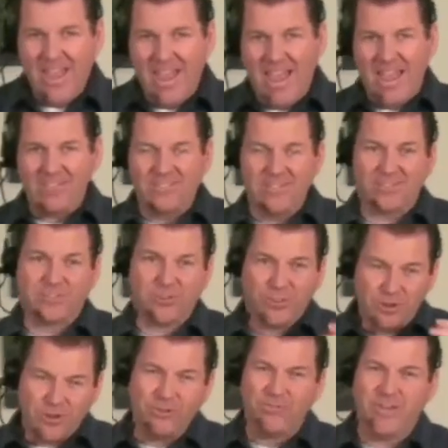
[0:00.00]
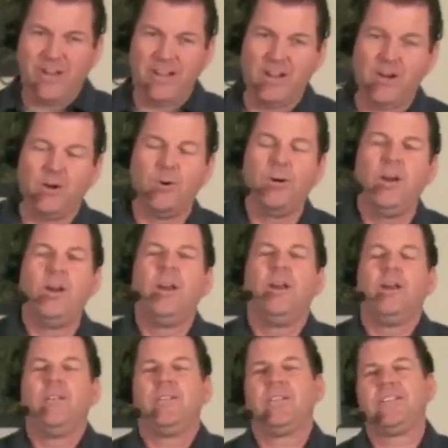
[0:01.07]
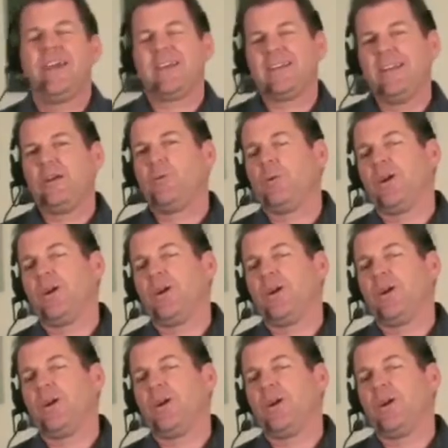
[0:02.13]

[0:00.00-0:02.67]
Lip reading: And this third video, the technique